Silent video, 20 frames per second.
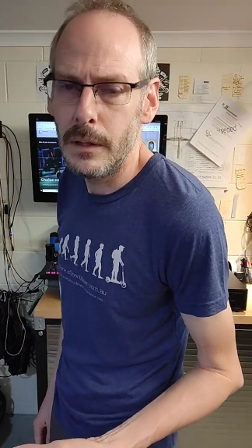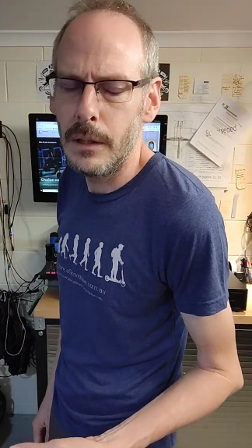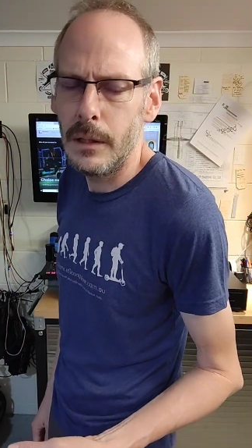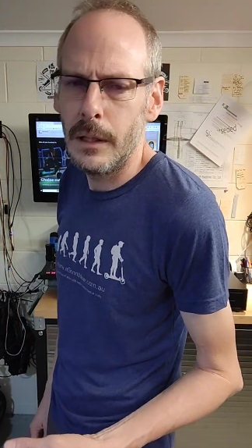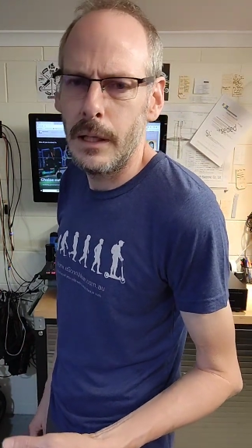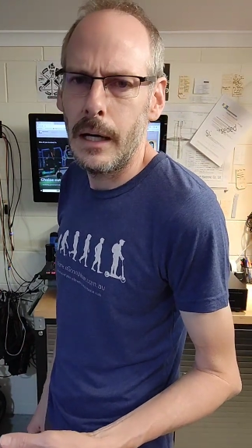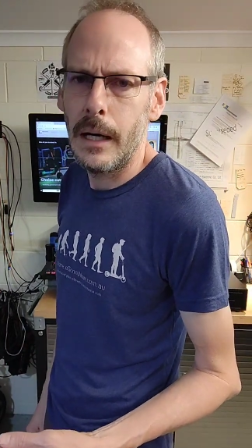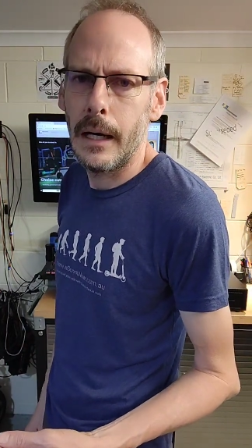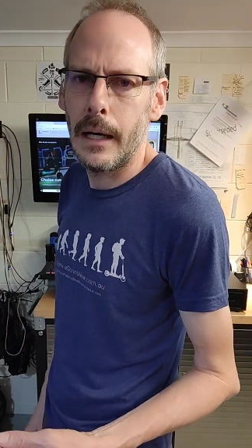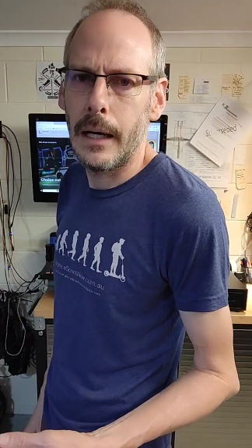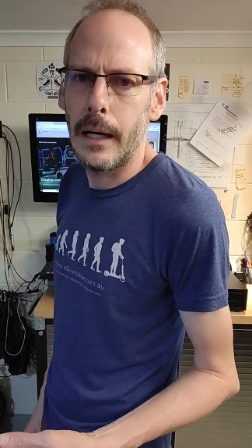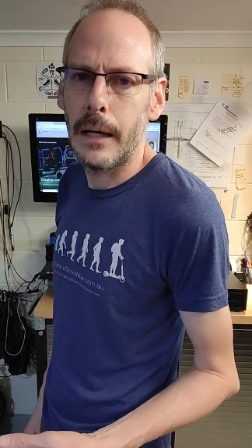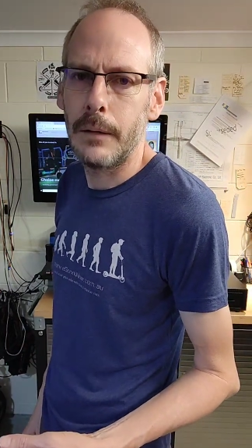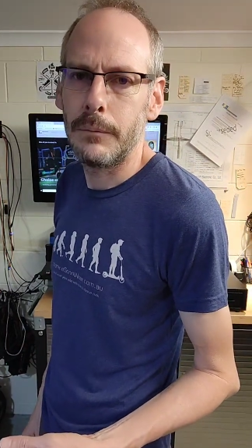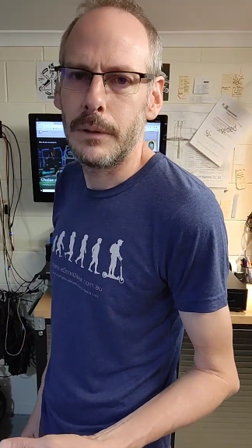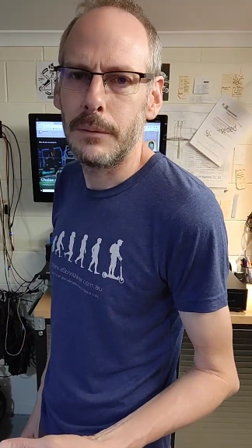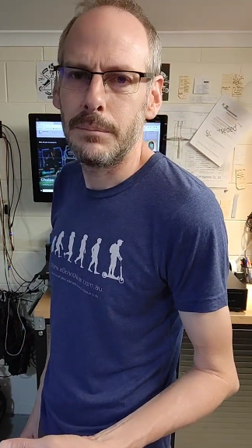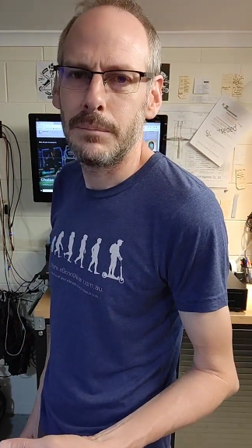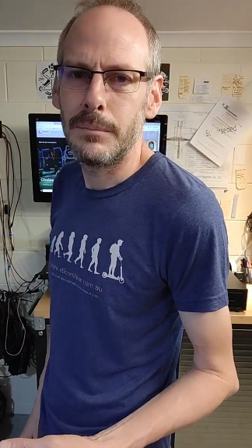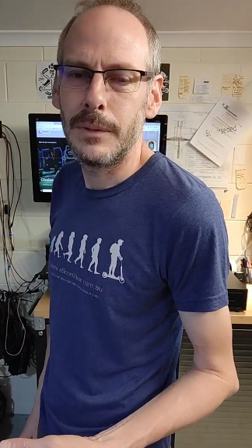and
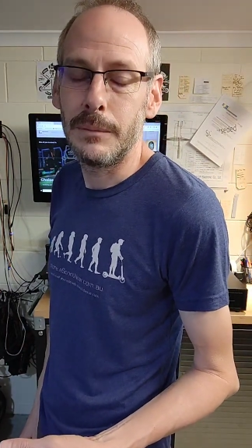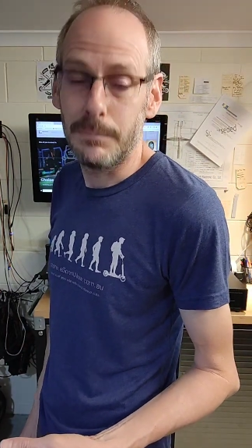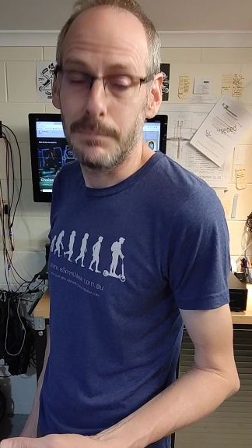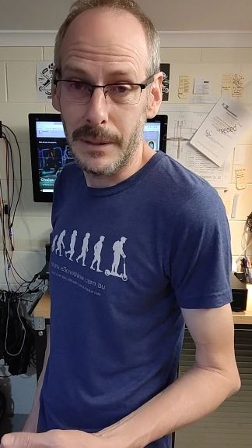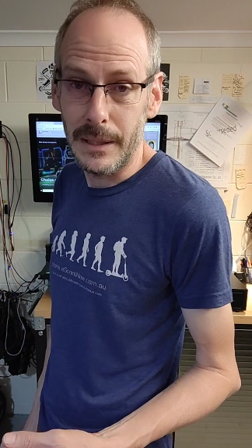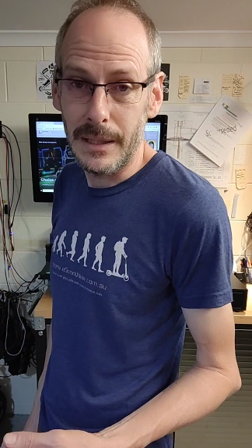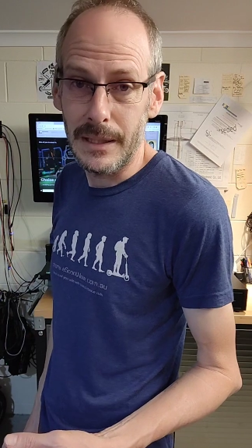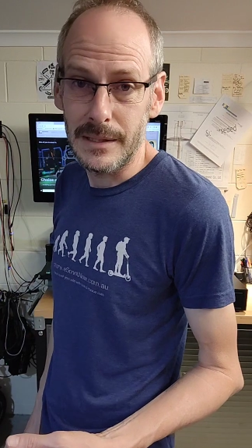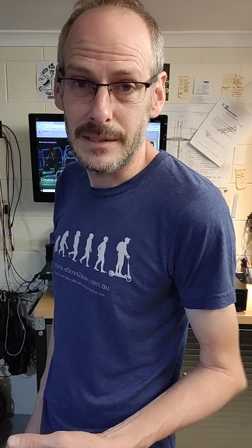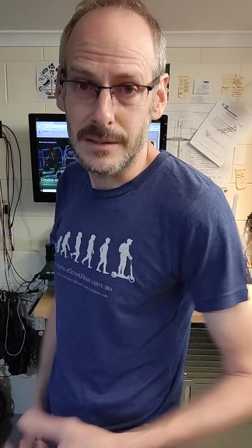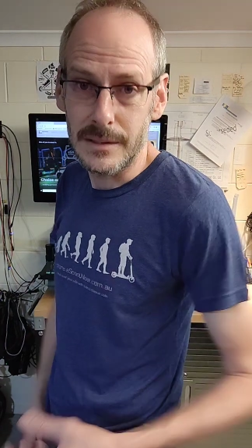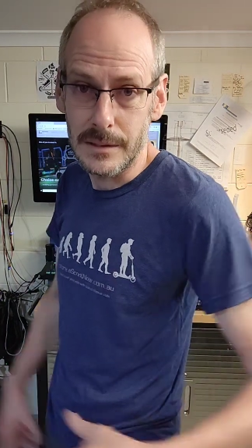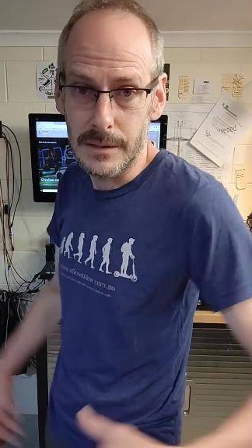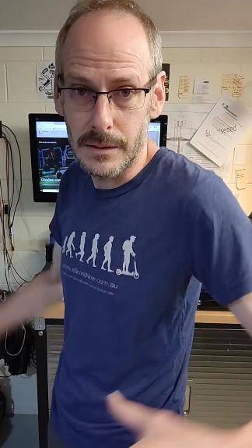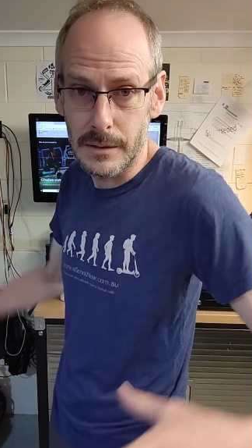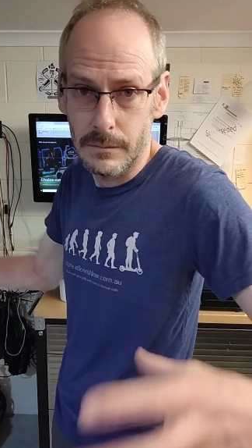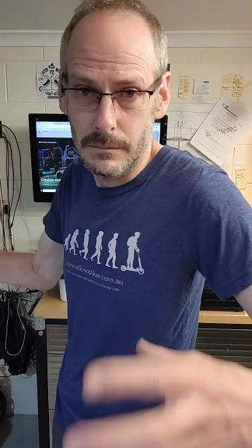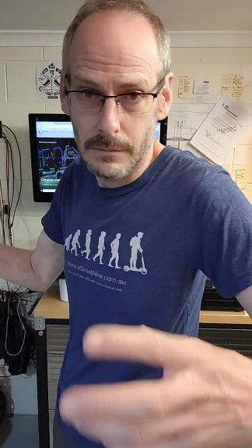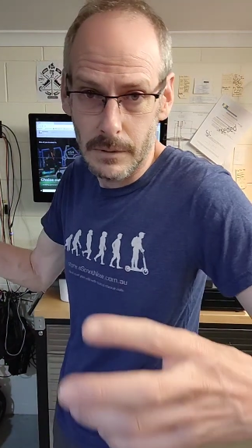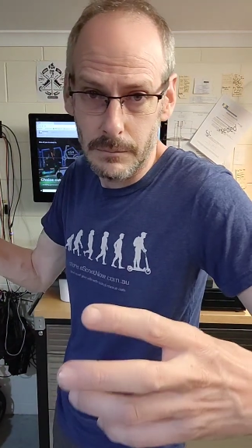we pierced it
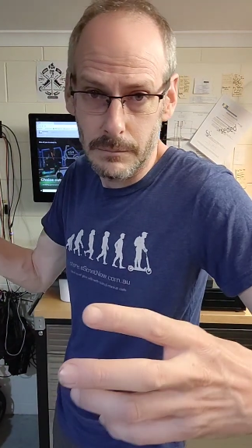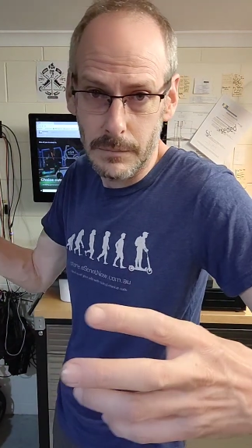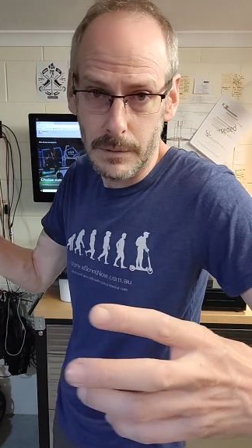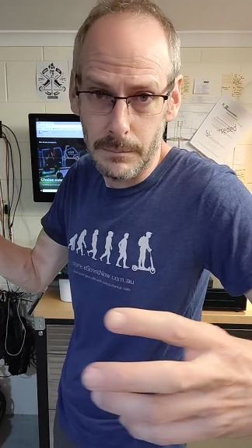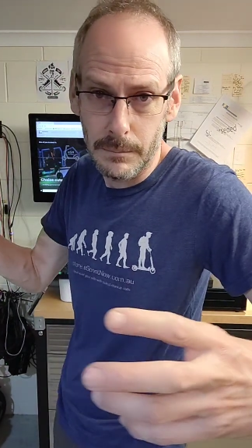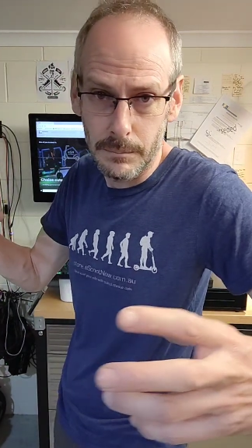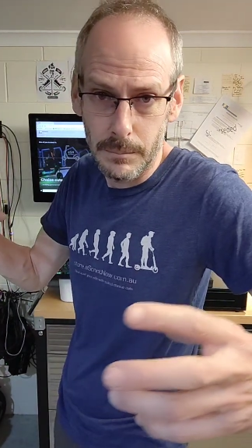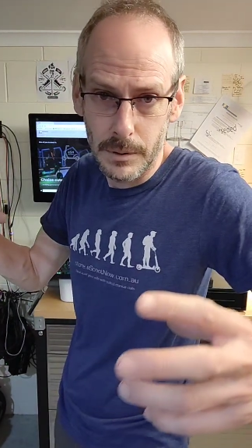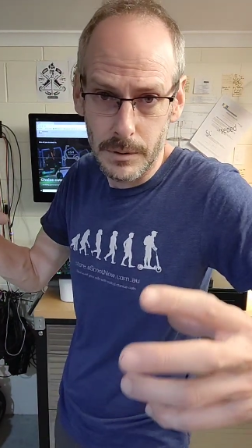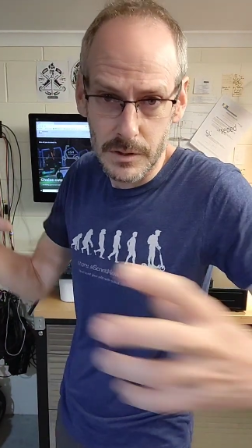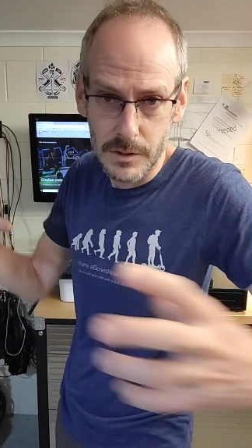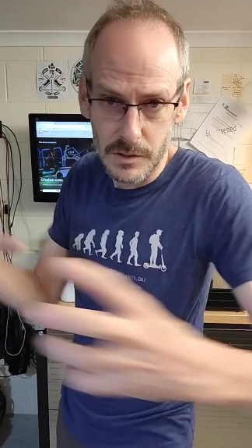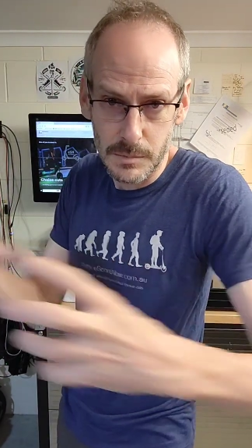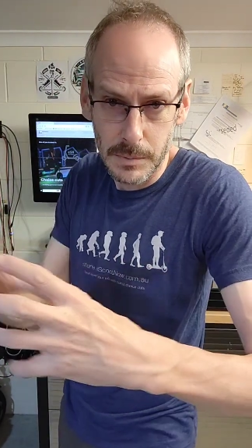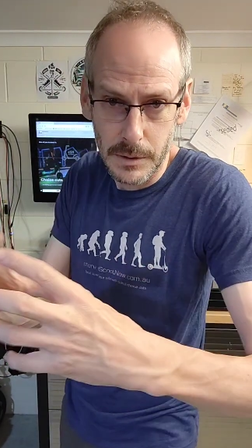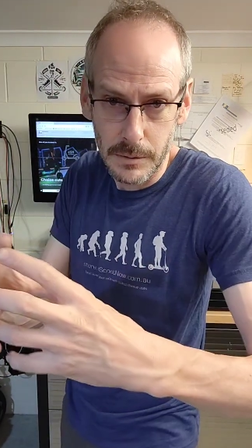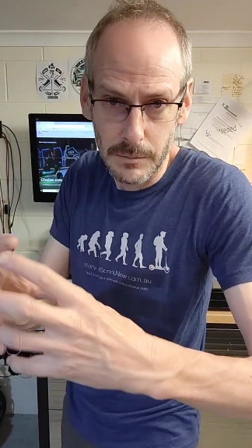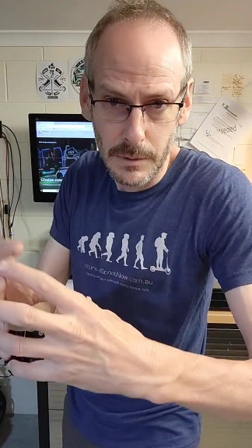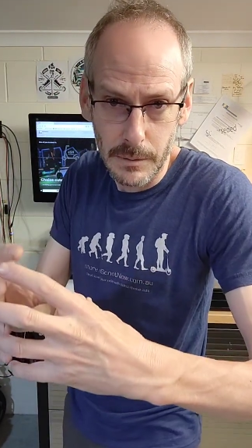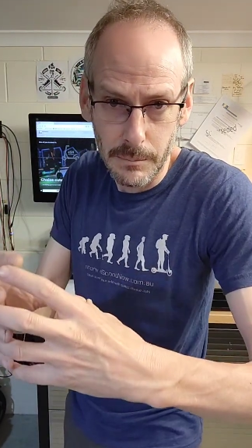when we put the split
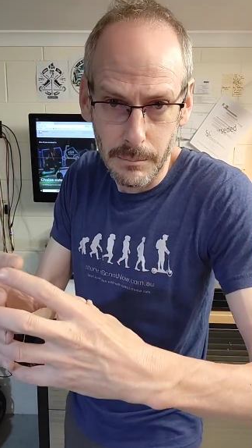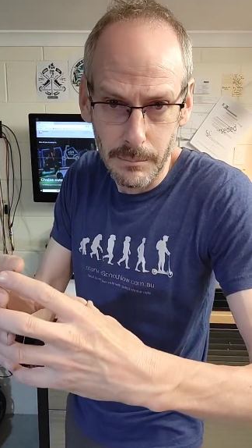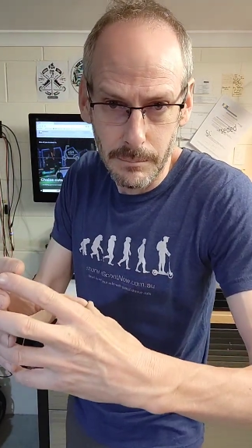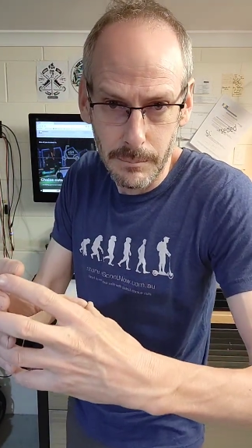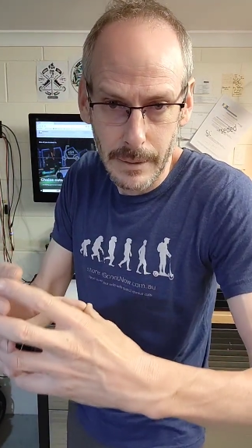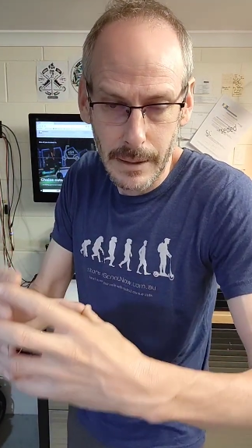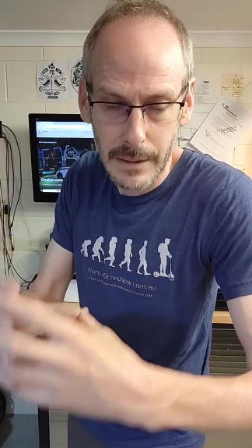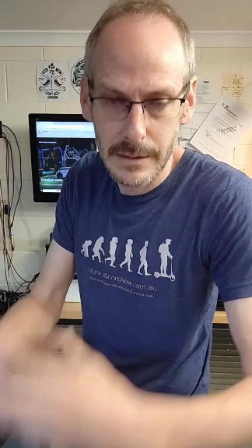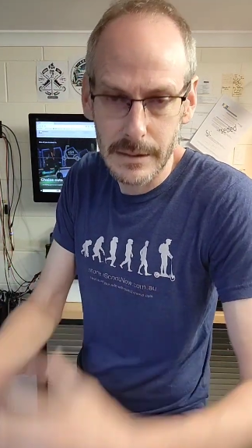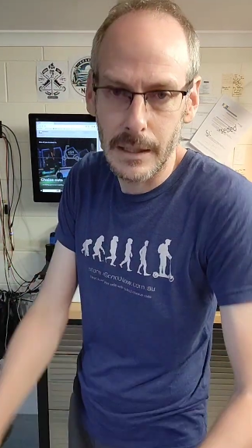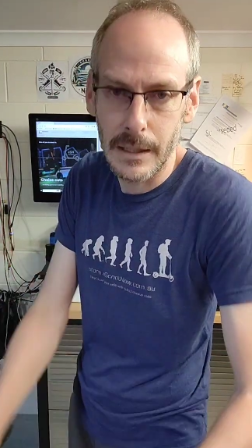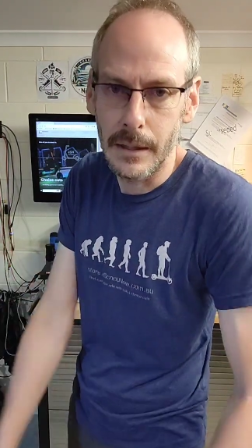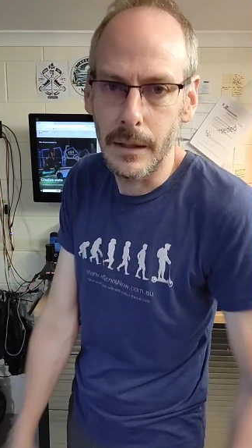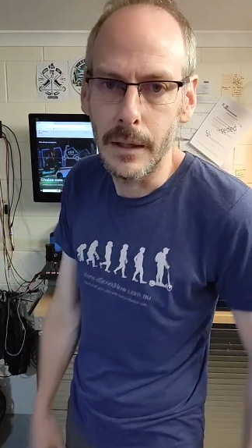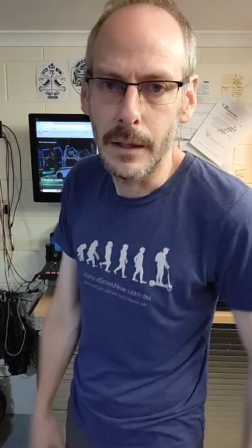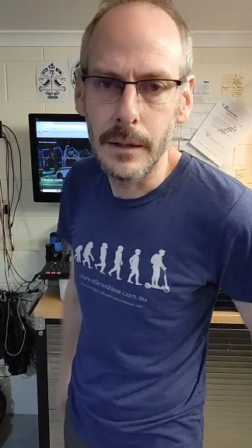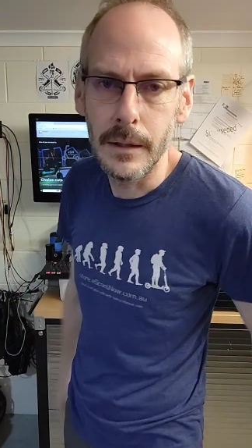rim back together.